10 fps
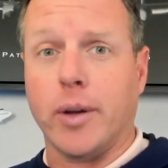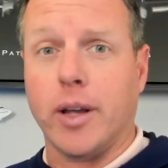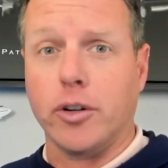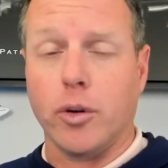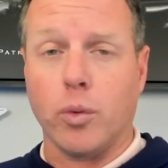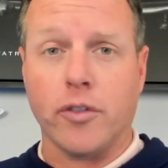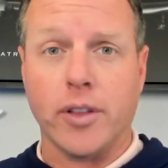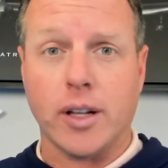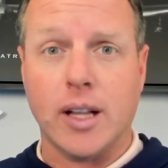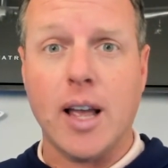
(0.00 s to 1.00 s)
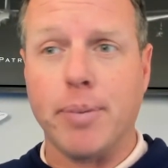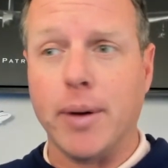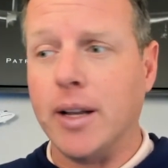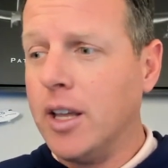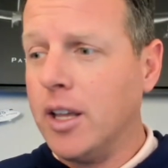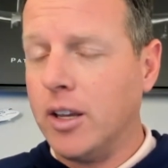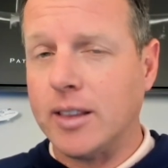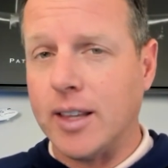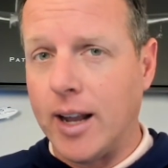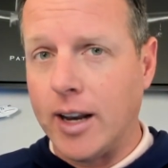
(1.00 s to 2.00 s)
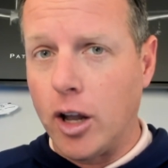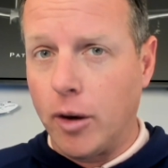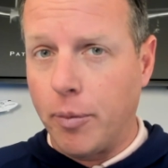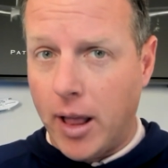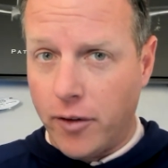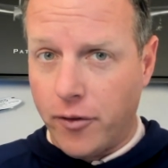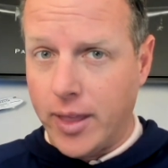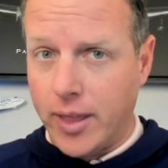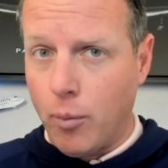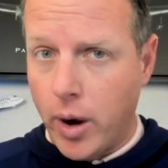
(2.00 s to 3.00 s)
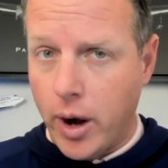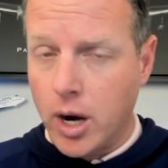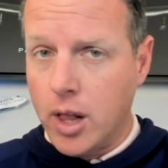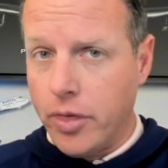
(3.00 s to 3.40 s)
We got to do the work for the client, but you get that on autopilot for them where